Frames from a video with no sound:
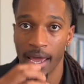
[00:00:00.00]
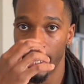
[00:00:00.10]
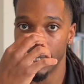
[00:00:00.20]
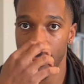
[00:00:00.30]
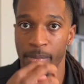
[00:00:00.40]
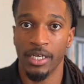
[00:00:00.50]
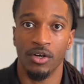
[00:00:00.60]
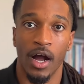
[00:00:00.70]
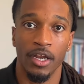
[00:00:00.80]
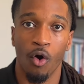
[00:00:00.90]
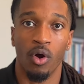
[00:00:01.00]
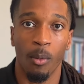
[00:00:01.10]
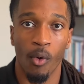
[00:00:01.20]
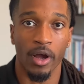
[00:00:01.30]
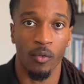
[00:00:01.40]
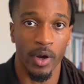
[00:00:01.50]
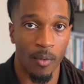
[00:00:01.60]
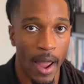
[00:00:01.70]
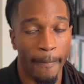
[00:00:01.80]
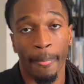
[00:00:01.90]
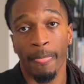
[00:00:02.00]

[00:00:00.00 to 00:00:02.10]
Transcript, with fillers: And just to make sure I know what I'm working with, right?